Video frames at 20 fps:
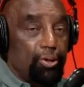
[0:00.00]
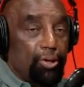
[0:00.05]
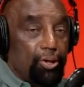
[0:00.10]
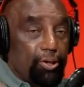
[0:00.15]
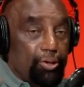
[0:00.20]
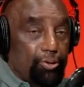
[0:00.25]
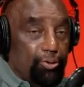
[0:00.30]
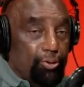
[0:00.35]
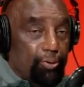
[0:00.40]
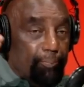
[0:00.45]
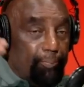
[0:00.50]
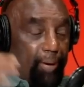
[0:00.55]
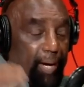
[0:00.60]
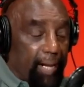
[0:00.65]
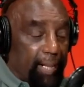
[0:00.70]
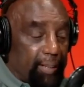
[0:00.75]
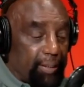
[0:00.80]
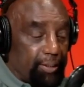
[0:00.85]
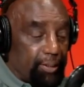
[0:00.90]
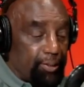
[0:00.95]
You're
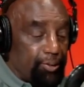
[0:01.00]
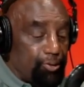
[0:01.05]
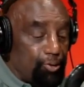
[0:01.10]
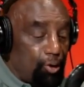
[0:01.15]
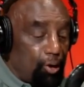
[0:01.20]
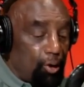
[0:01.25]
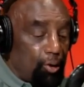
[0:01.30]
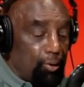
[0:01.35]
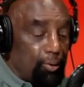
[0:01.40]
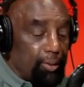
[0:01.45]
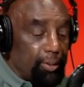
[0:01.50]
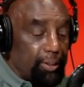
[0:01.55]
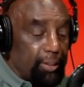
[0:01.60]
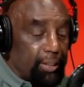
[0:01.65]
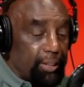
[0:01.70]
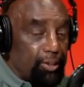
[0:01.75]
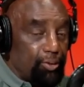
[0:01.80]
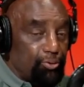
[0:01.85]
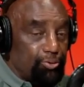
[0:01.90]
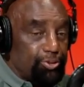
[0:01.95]
only
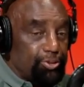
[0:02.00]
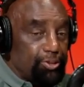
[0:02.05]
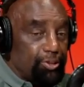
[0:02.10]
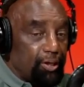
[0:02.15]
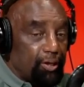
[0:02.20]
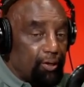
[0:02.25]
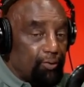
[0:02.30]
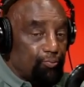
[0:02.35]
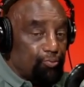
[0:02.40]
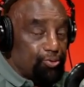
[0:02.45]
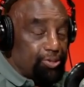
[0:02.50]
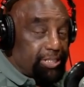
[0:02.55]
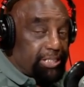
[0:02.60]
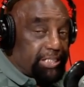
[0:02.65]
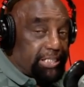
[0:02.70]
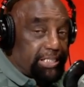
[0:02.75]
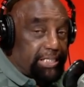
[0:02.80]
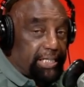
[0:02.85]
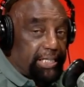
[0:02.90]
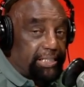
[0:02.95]
guilty of
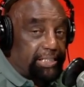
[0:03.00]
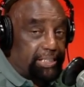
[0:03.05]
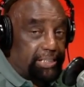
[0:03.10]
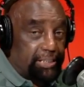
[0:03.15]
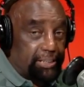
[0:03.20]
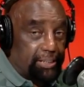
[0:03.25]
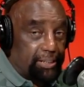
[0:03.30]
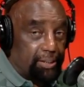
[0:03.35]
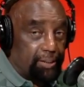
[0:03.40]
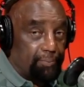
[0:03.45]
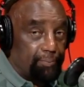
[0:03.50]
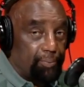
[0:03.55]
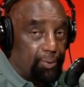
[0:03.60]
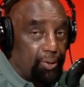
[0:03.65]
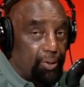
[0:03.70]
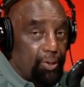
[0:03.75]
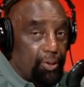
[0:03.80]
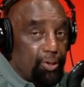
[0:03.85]
resenting them.